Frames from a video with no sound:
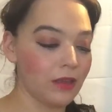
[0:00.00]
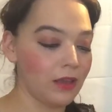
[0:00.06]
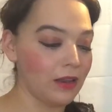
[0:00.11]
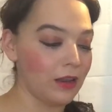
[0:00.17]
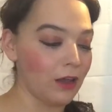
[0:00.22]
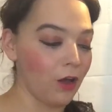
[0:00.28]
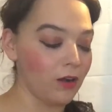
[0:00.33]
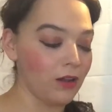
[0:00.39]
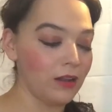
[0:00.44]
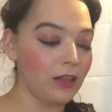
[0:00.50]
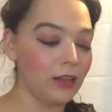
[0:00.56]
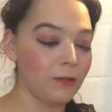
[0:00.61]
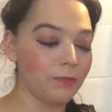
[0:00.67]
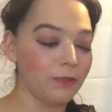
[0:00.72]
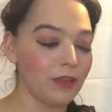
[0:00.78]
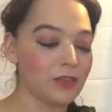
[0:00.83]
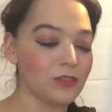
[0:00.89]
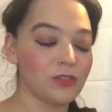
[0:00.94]
on it he had
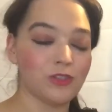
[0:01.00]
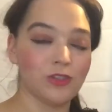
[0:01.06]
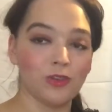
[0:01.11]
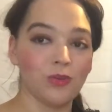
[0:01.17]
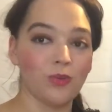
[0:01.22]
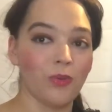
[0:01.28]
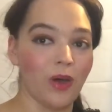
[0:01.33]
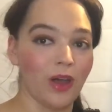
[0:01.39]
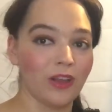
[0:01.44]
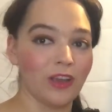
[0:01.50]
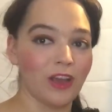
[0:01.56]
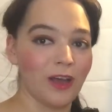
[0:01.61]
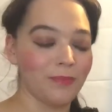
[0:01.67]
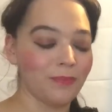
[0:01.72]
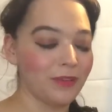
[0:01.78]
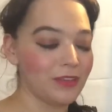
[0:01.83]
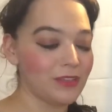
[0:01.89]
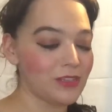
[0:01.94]
placed 2 wine
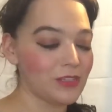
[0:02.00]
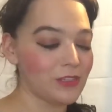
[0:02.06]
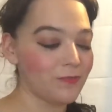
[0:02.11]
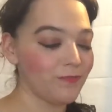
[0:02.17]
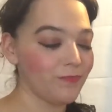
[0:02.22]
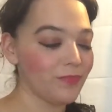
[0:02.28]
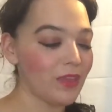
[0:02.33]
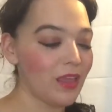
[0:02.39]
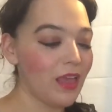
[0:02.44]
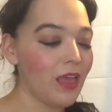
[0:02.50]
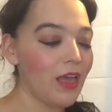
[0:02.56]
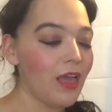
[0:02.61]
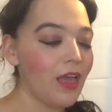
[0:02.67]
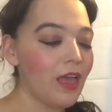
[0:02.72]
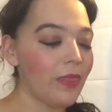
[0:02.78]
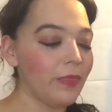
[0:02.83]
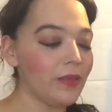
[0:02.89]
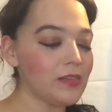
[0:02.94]
goblets.
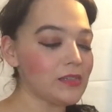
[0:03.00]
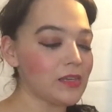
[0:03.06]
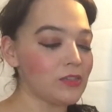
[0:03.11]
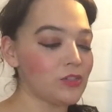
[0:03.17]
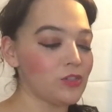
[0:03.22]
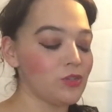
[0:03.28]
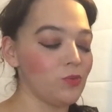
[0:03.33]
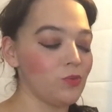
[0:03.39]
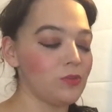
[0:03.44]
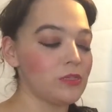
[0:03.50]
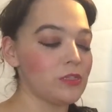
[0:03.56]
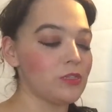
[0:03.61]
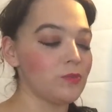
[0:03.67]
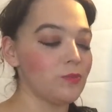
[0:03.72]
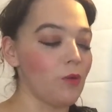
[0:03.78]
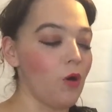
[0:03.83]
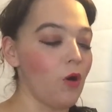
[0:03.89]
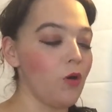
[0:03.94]
In the center was a
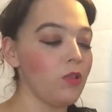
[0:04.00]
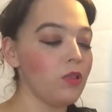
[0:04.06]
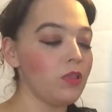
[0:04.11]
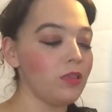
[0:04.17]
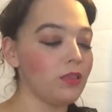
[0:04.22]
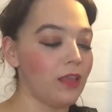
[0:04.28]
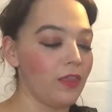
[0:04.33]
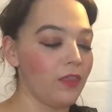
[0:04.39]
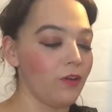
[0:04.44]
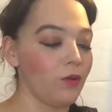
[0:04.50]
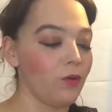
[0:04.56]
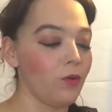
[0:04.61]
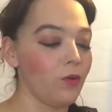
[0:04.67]
small leather